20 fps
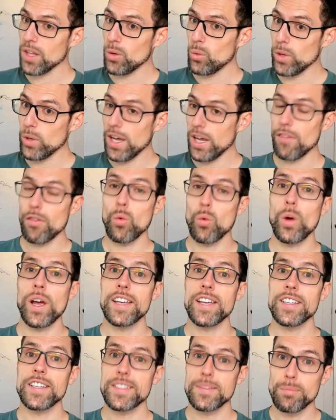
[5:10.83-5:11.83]
we have a
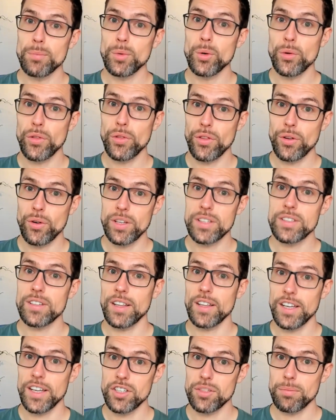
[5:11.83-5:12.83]
way smoother
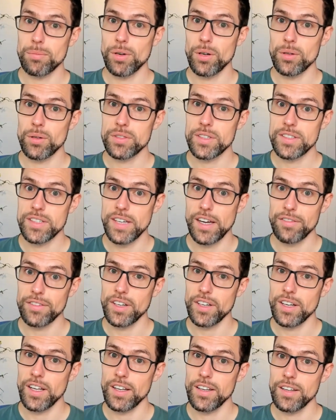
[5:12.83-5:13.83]
installation process
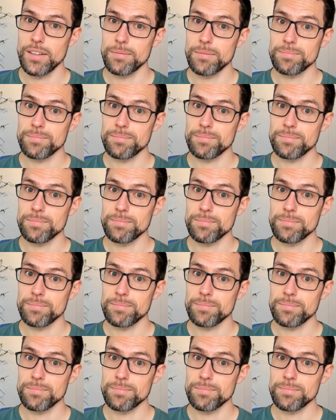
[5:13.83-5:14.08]
after that.